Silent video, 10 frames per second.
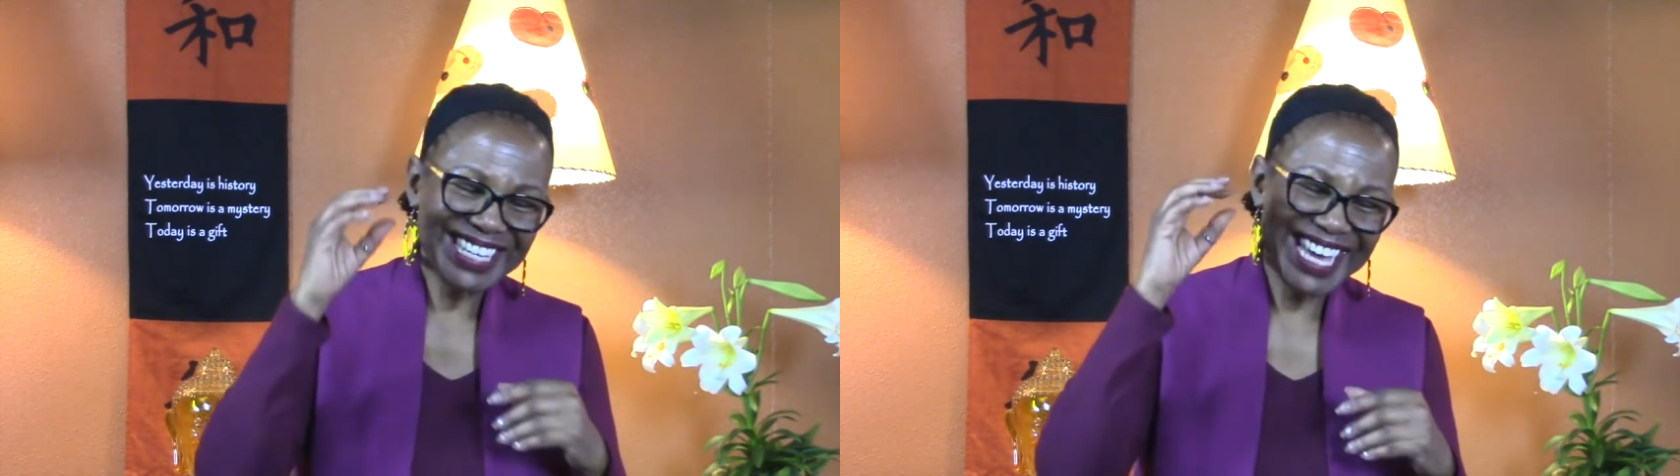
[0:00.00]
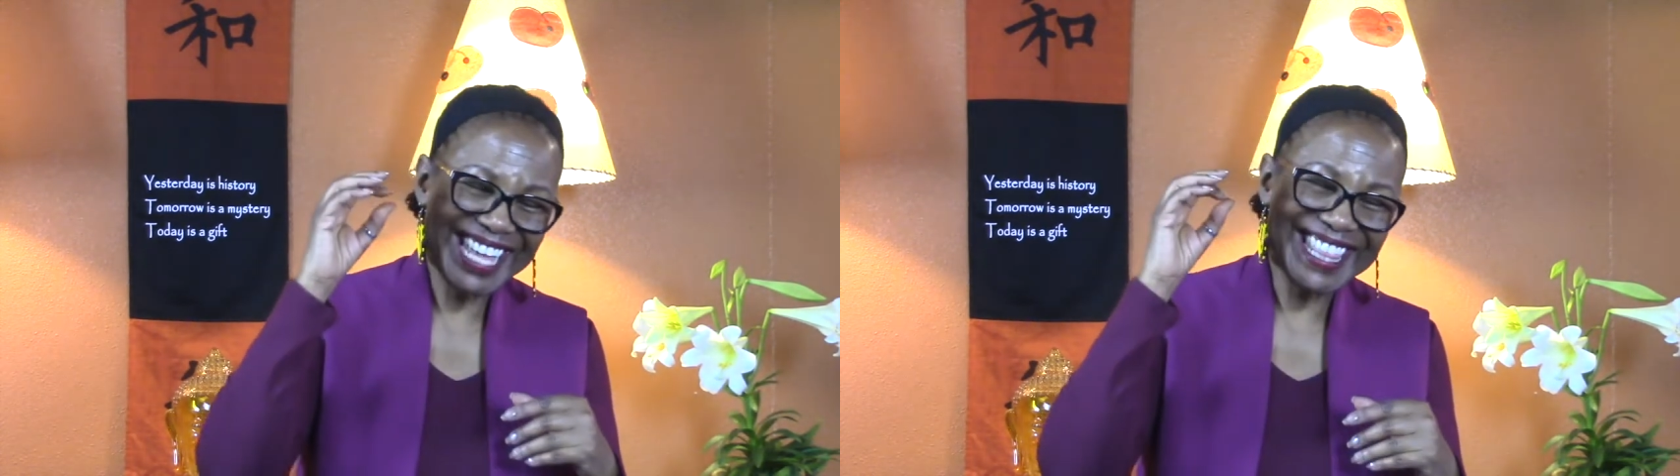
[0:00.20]

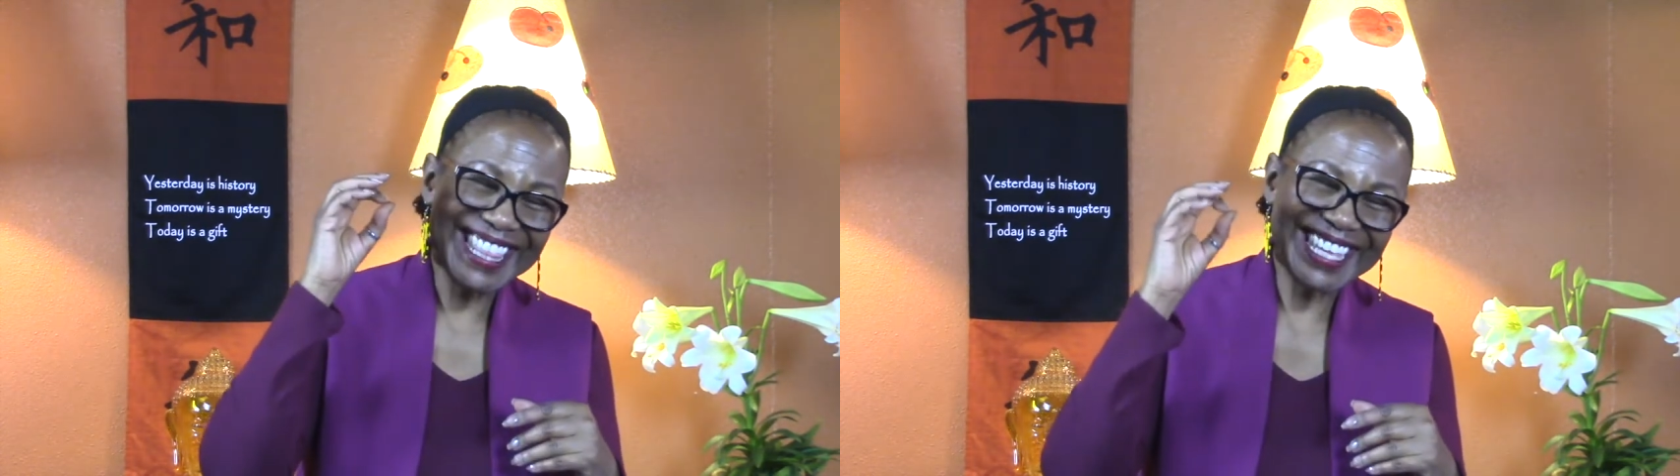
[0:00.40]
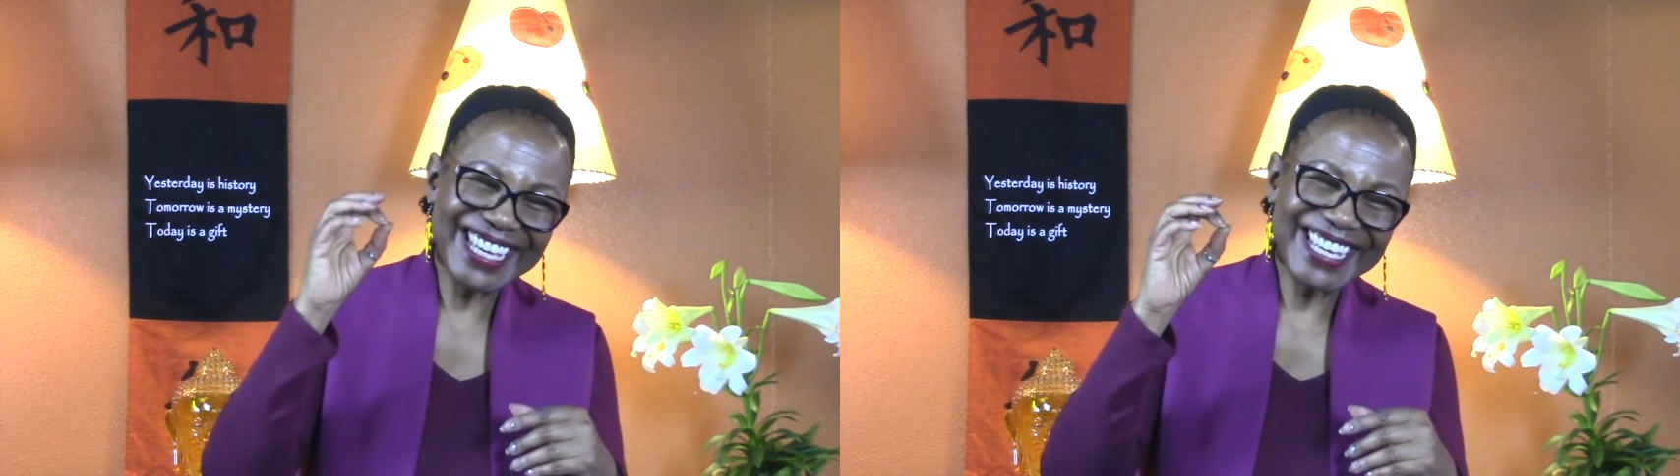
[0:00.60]

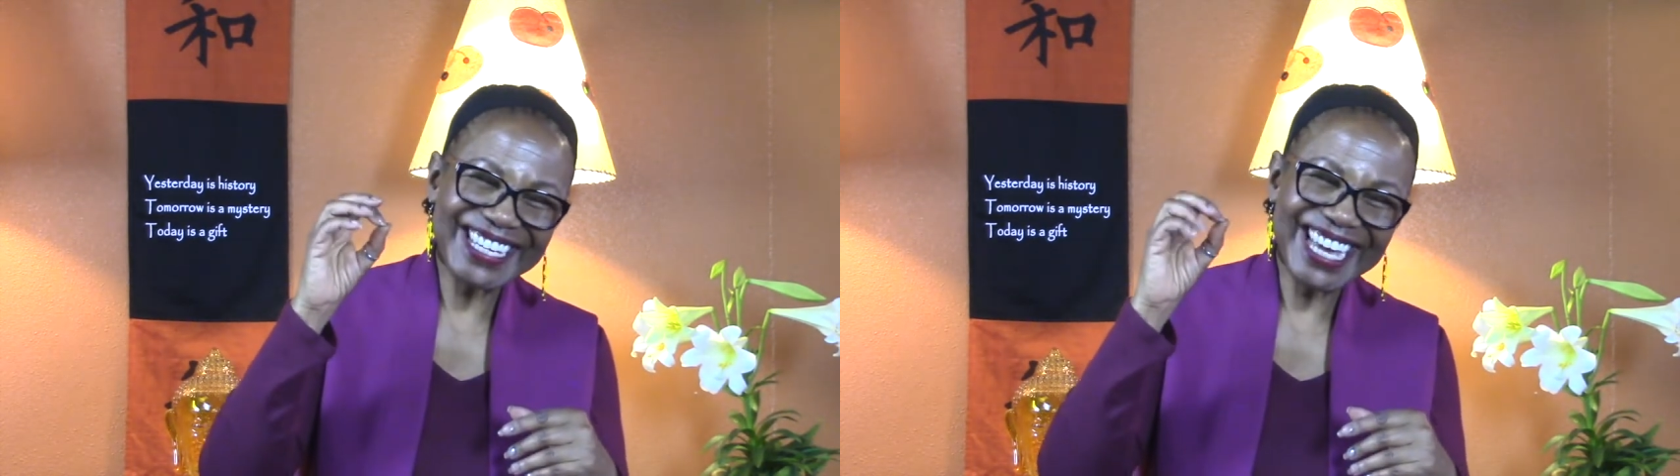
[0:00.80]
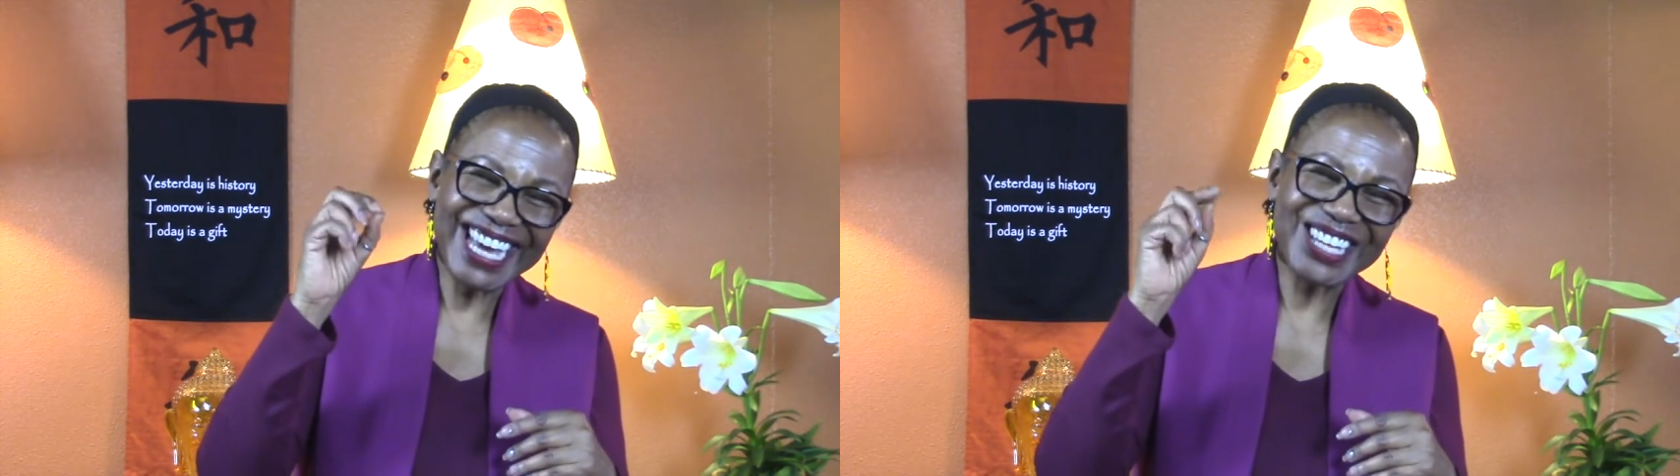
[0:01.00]
and
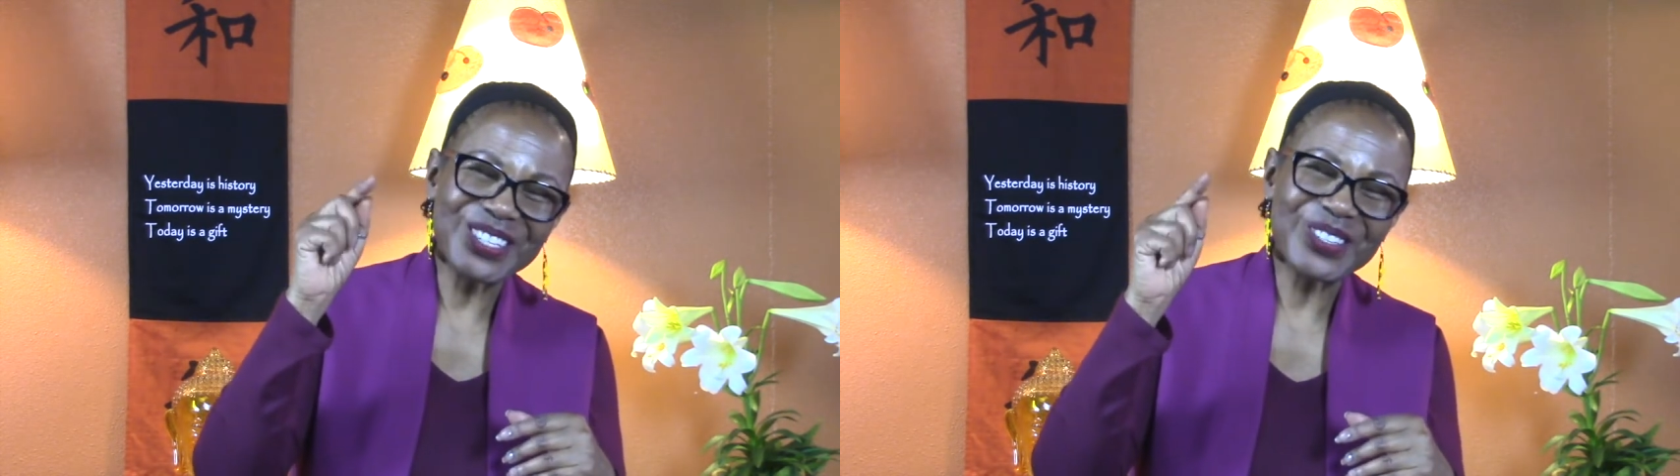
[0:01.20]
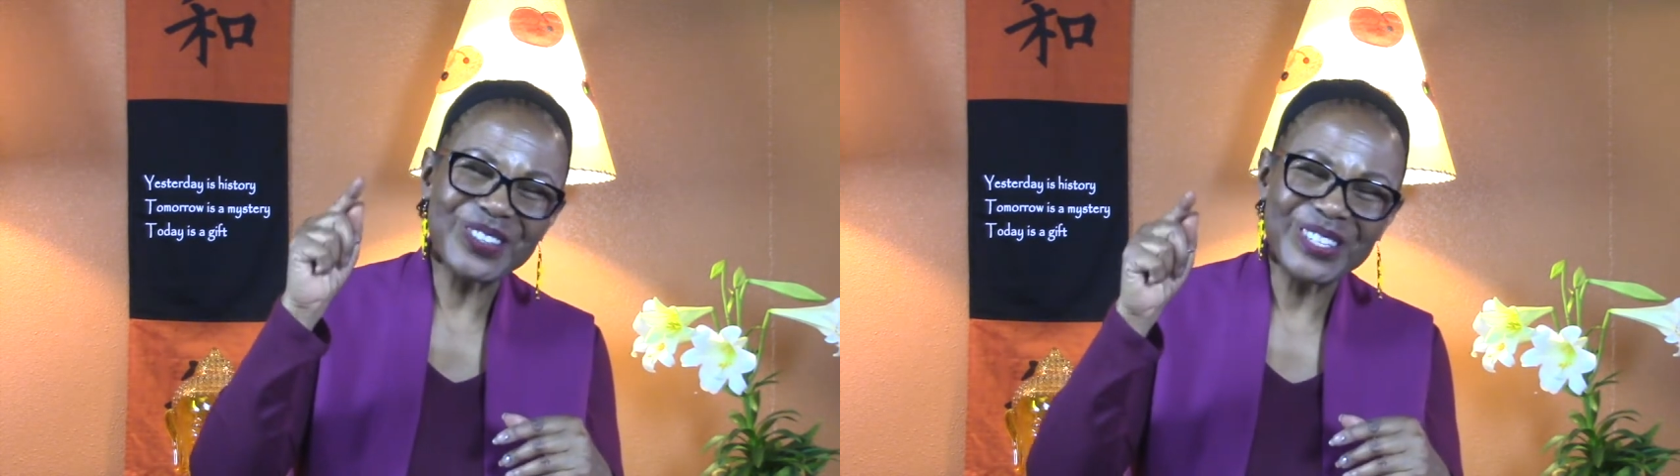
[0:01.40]
then
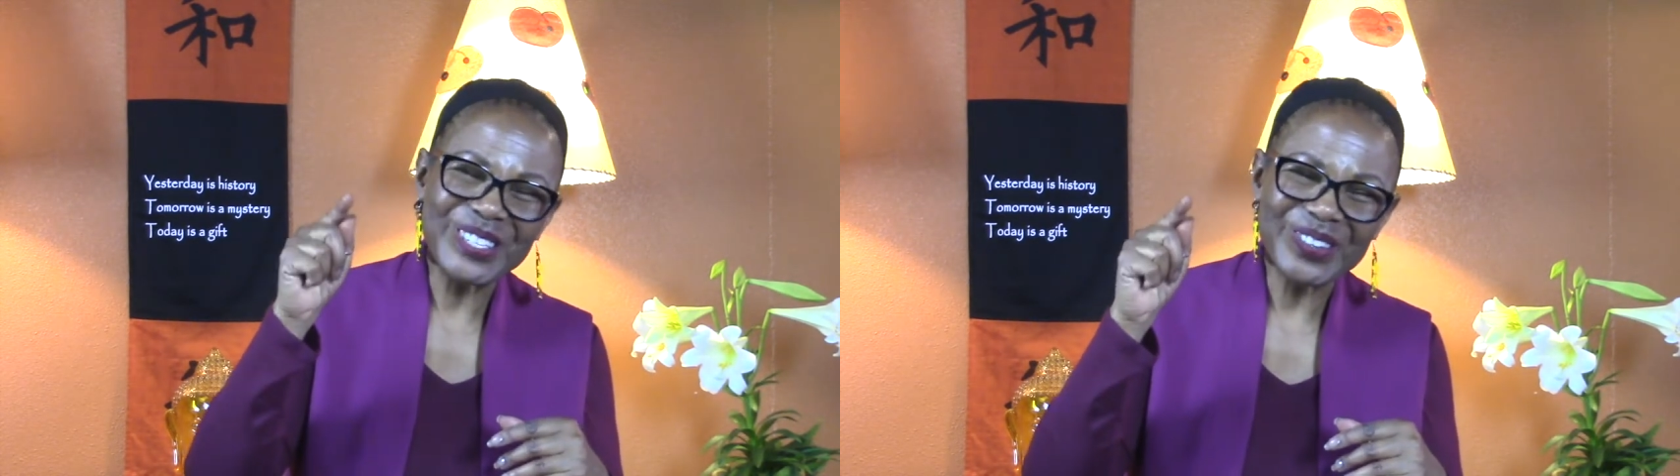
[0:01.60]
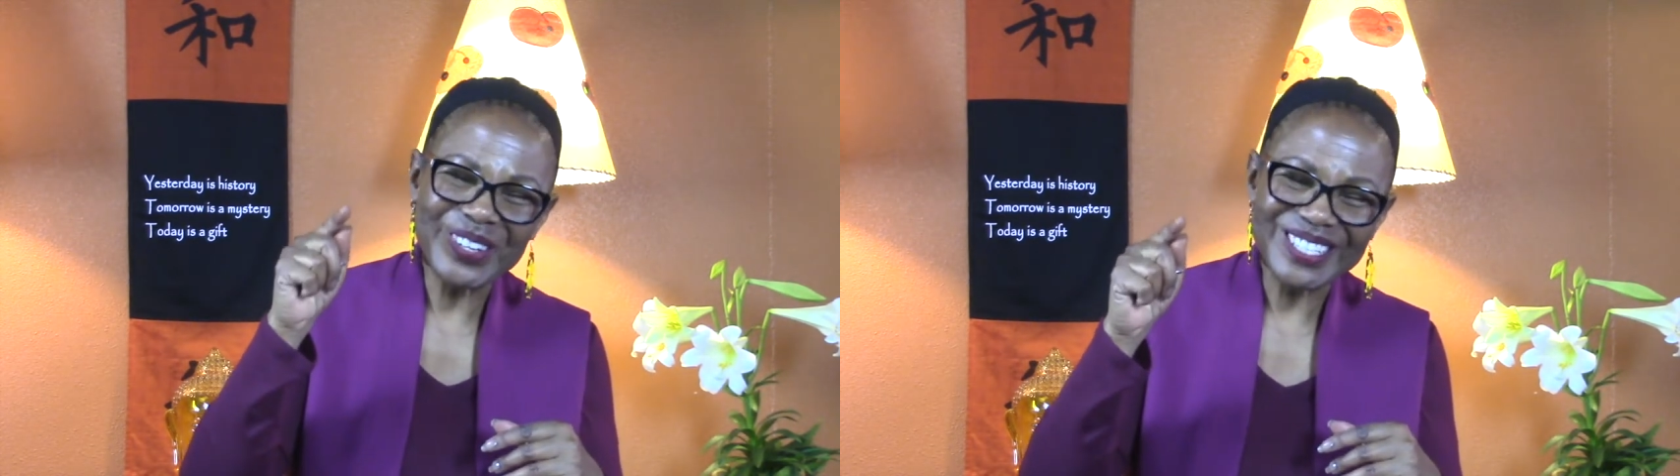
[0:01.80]
answer
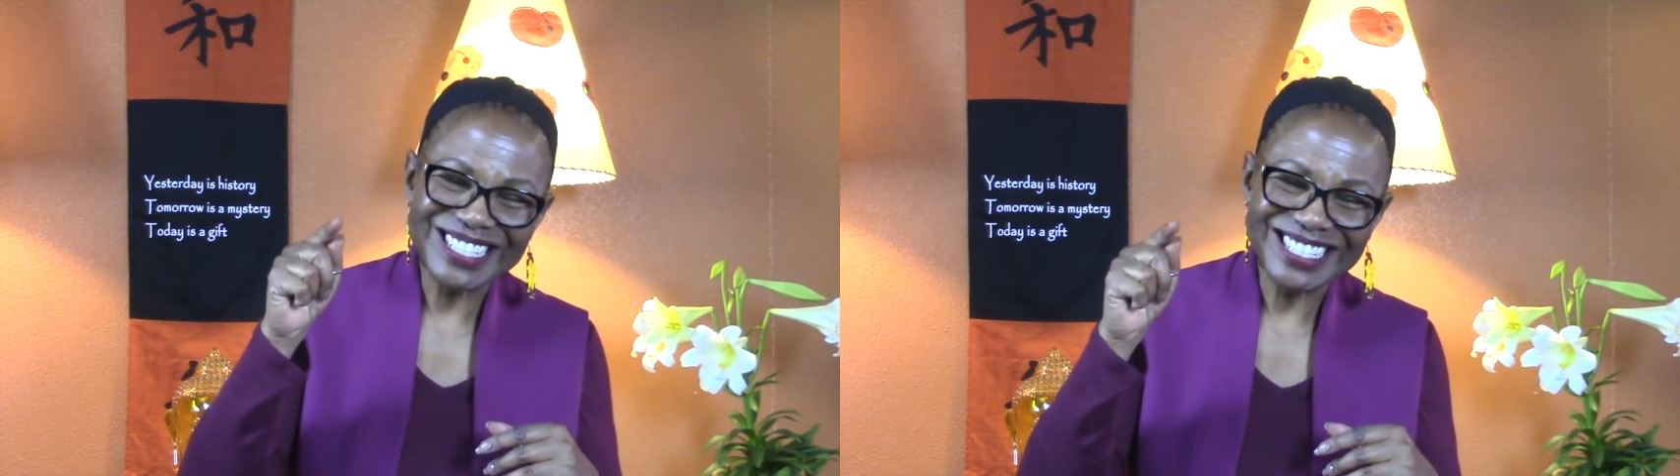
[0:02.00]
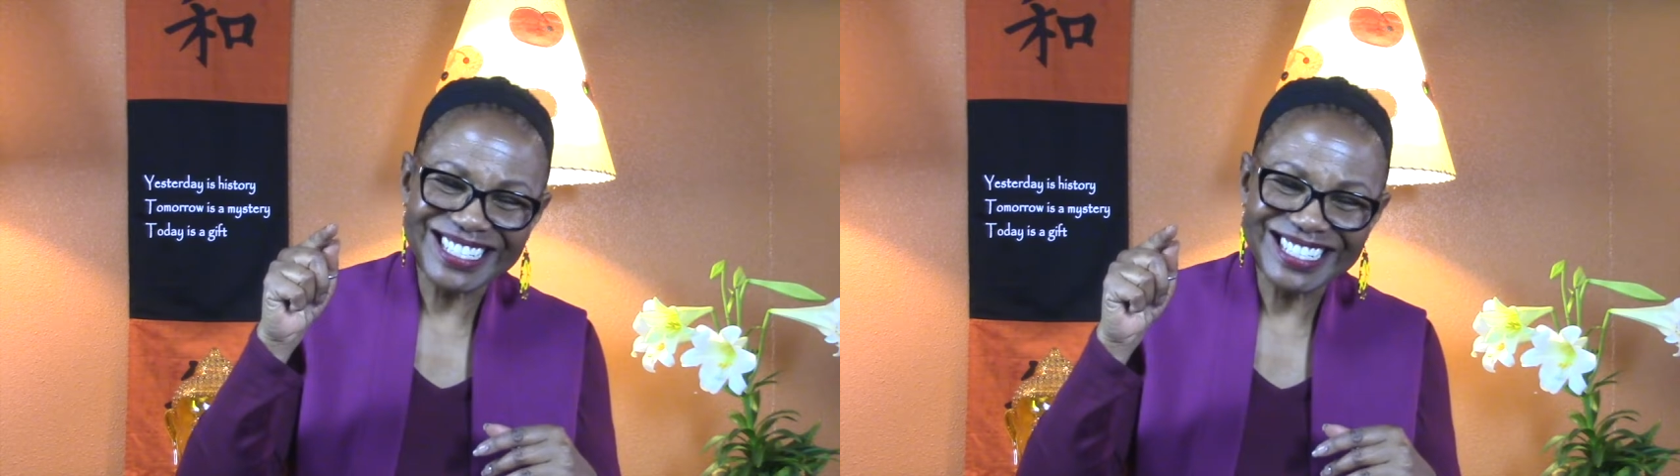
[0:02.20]
this
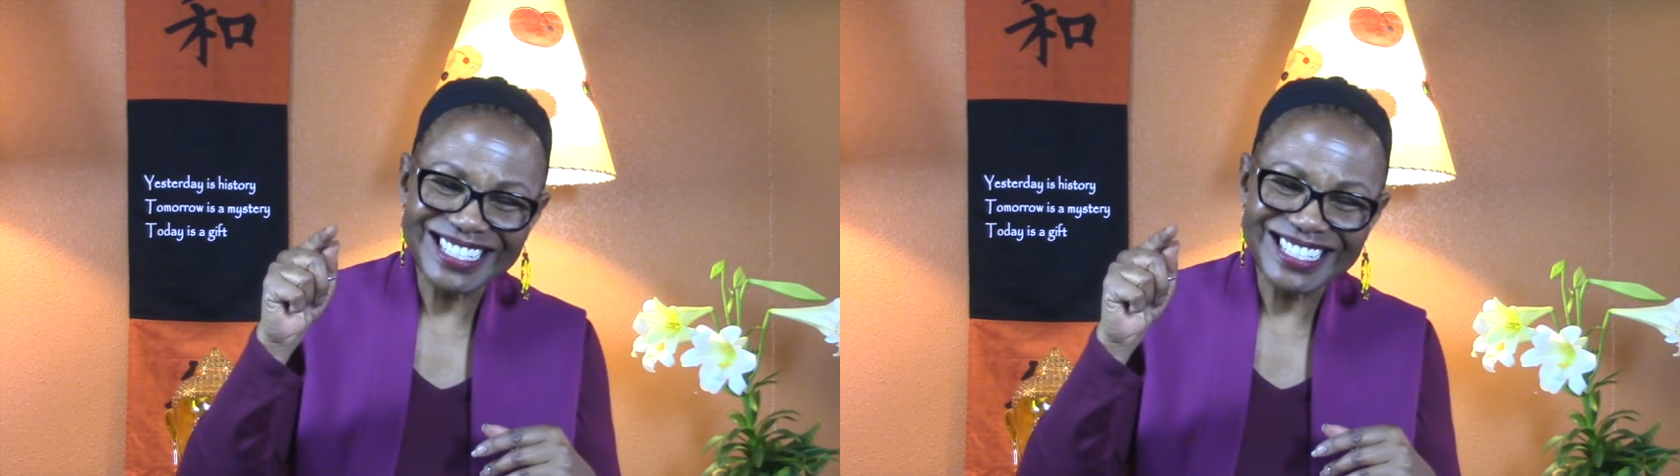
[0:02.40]
question: